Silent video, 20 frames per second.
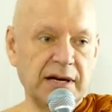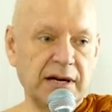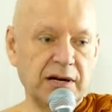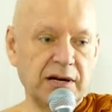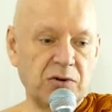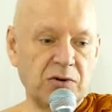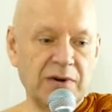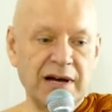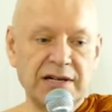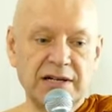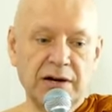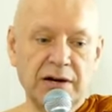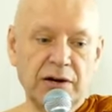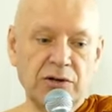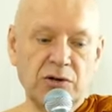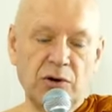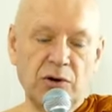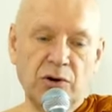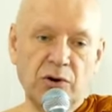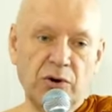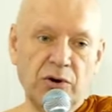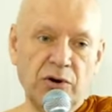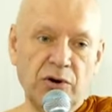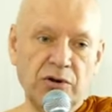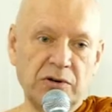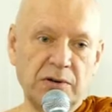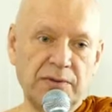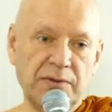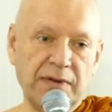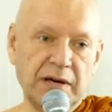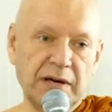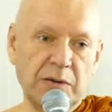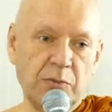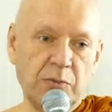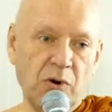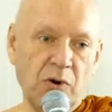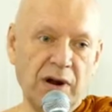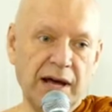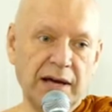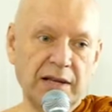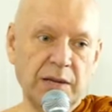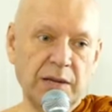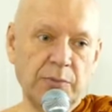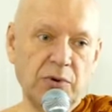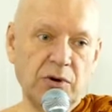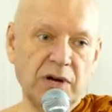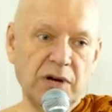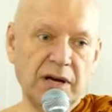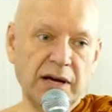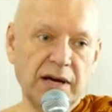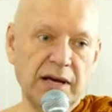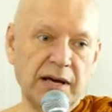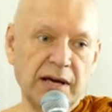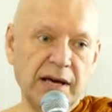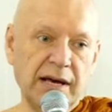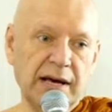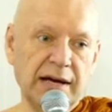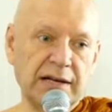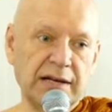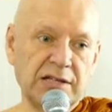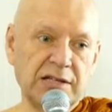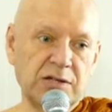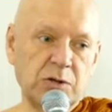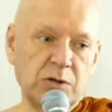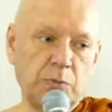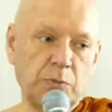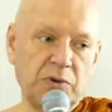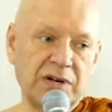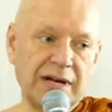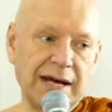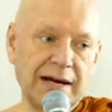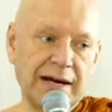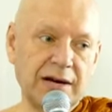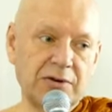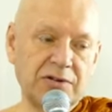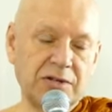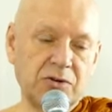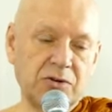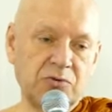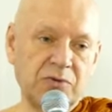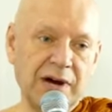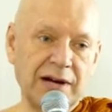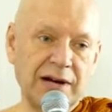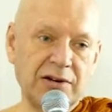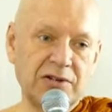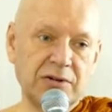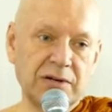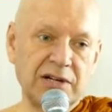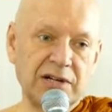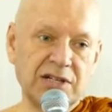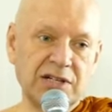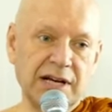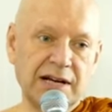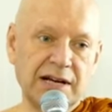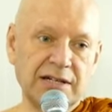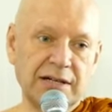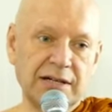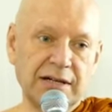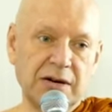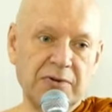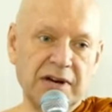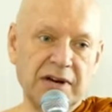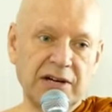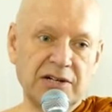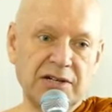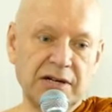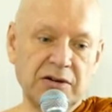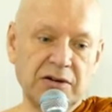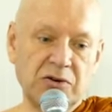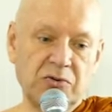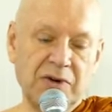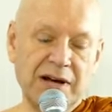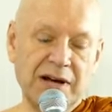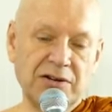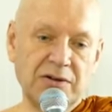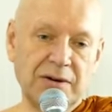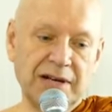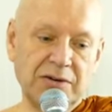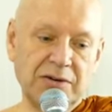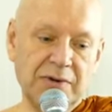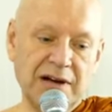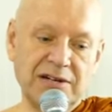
Gradually you learn to think more like the Buddha, and the super tanker is gradually changing direction, gradually.